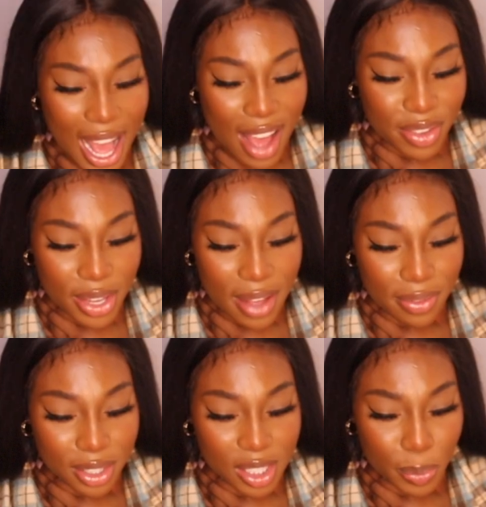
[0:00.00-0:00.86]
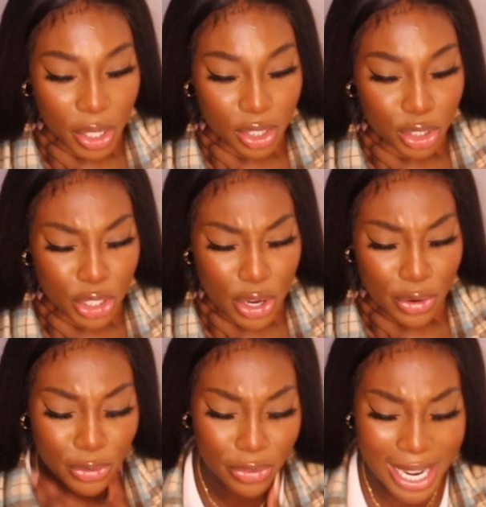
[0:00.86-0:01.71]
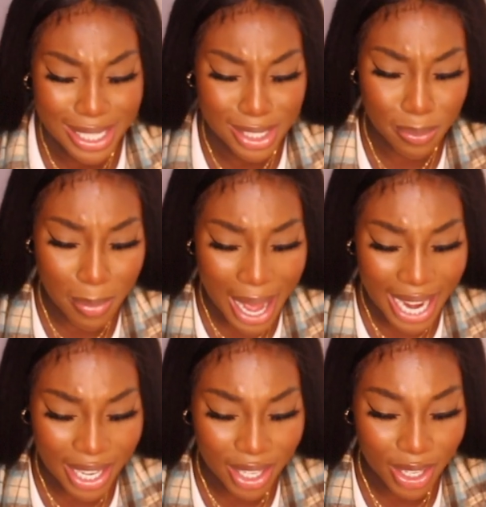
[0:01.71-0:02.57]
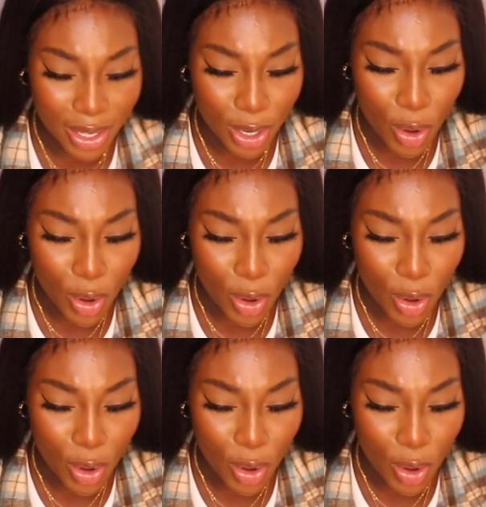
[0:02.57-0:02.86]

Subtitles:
Have you ever spoke to your friend's man